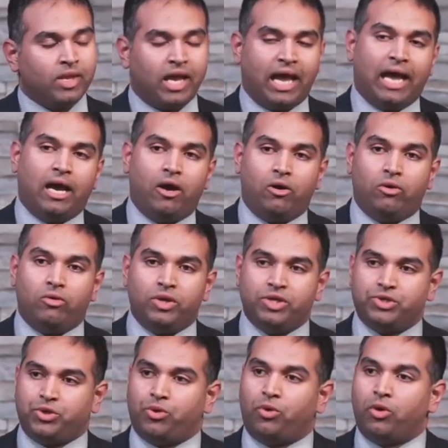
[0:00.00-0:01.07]
How
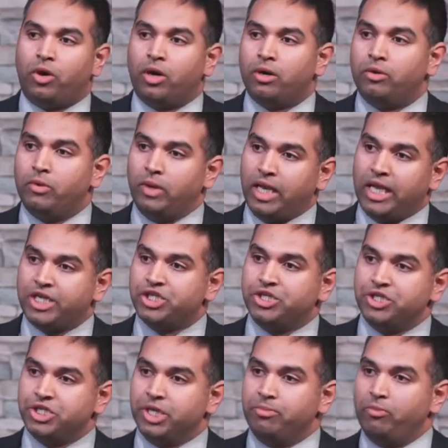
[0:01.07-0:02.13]
is your
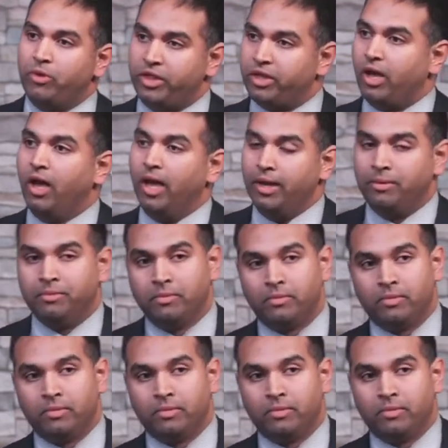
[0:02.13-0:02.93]
relationship with God?